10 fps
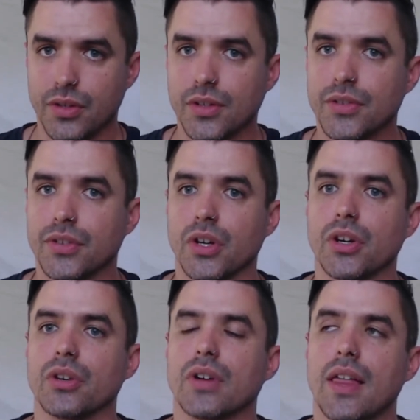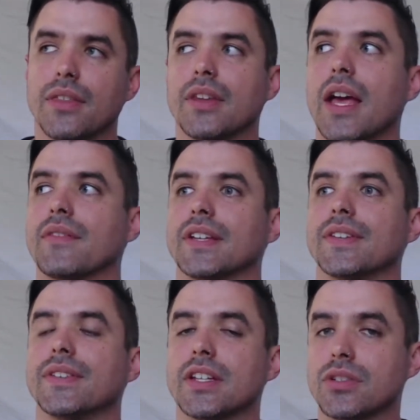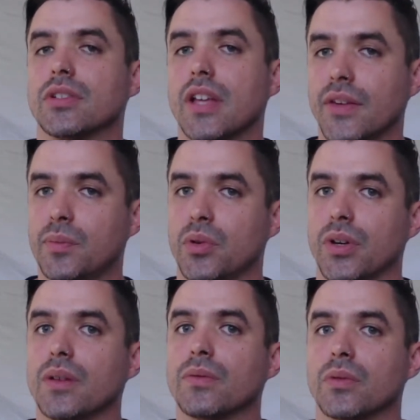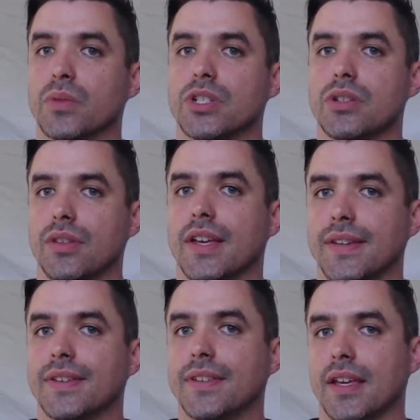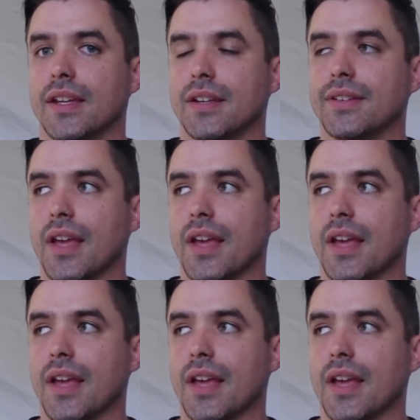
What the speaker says: So rather than having a centralized point from which you then send